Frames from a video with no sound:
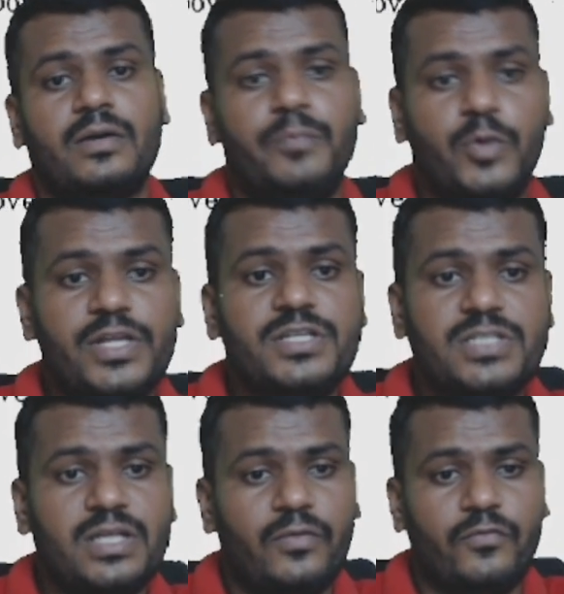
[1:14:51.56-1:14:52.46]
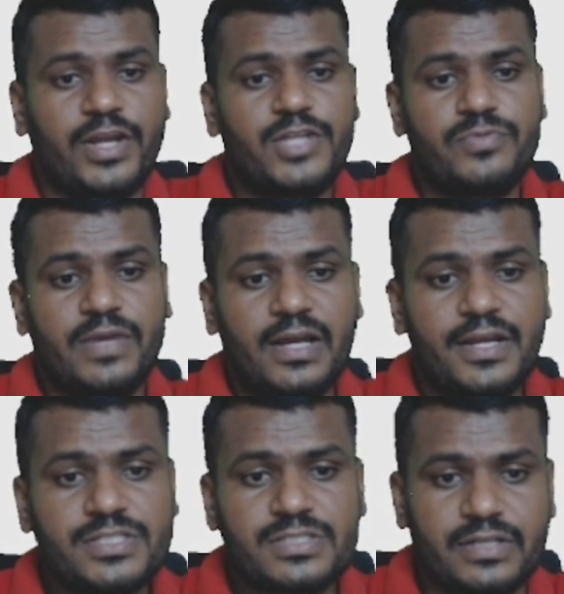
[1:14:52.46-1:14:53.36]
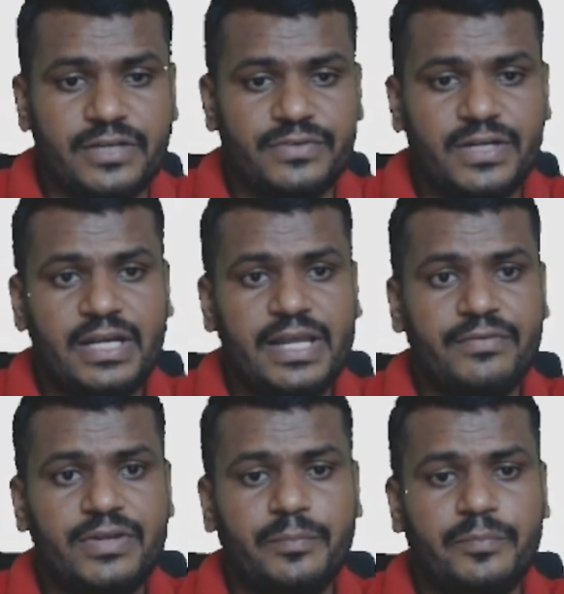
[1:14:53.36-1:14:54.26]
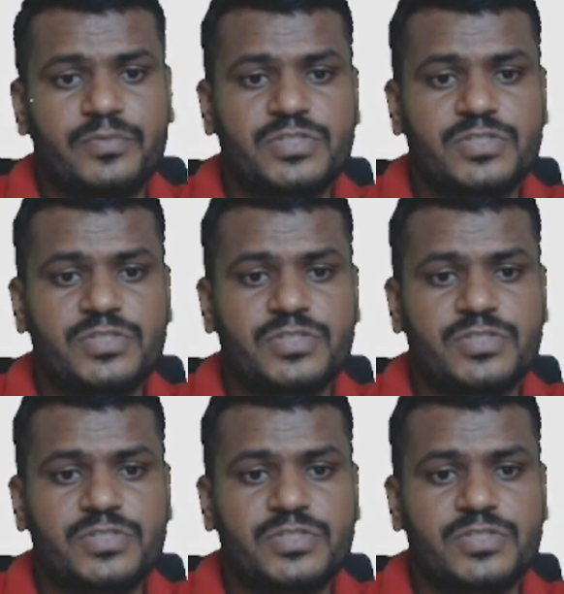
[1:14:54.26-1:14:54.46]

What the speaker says: potential Venezuela is definitely having.